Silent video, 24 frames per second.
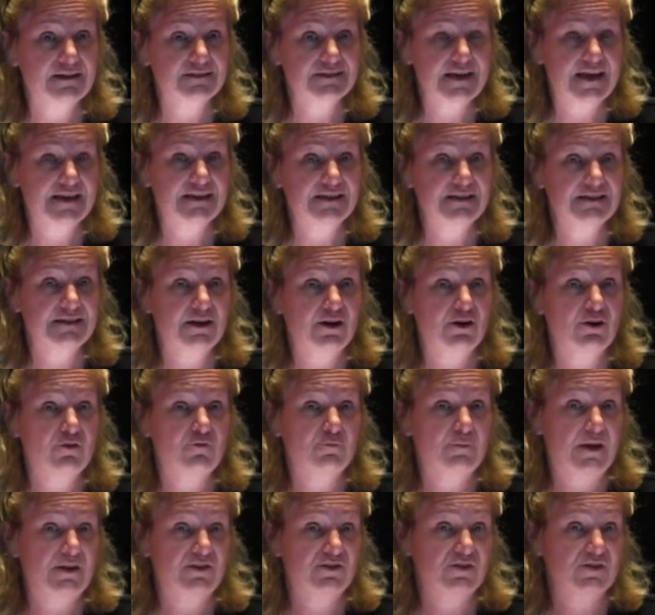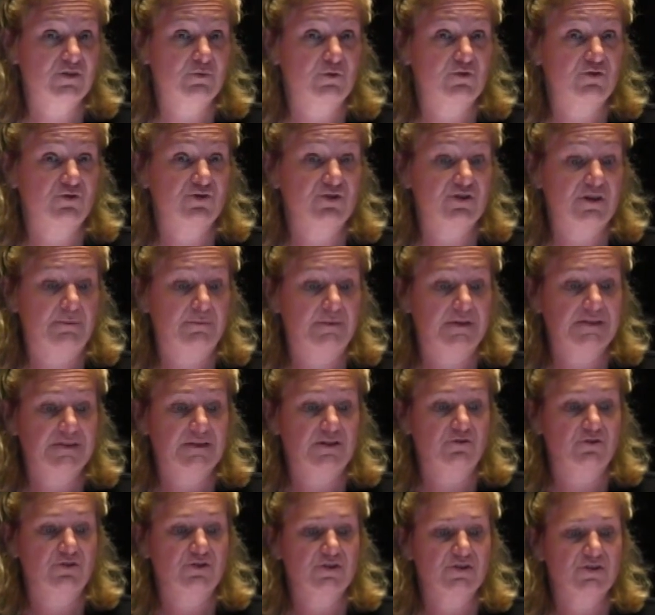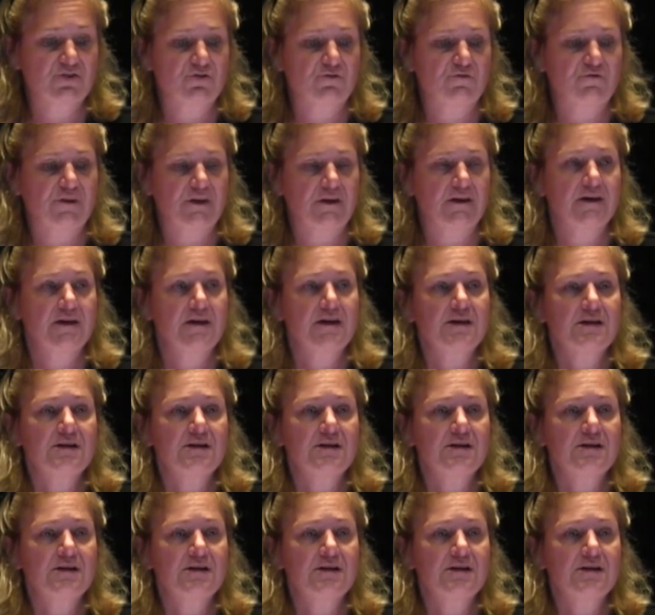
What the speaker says: taking care of patients with Duchenne muscular dystrophy.